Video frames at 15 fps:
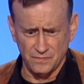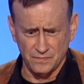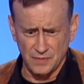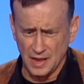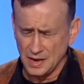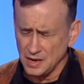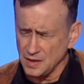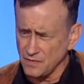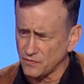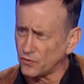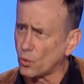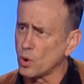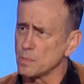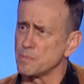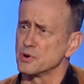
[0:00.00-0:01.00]

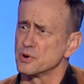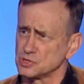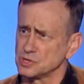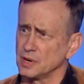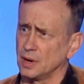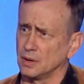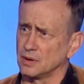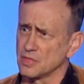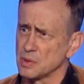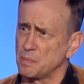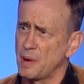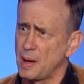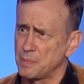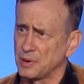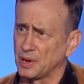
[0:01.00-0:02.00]
84% of the
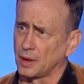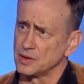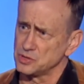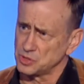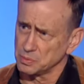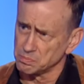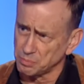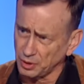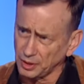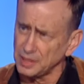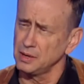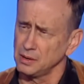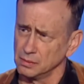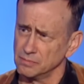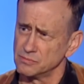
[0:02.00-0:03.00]
population
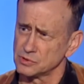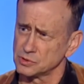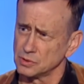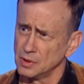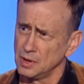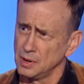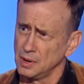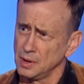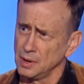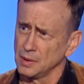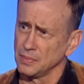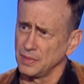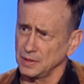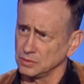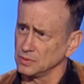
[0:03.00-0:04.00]
believes
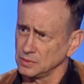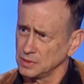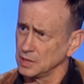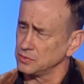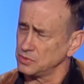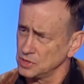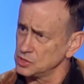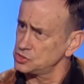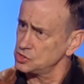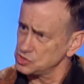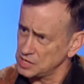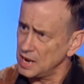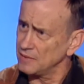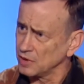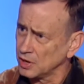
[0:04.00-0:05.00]
that this is
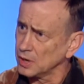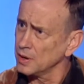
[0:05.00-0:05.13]
having an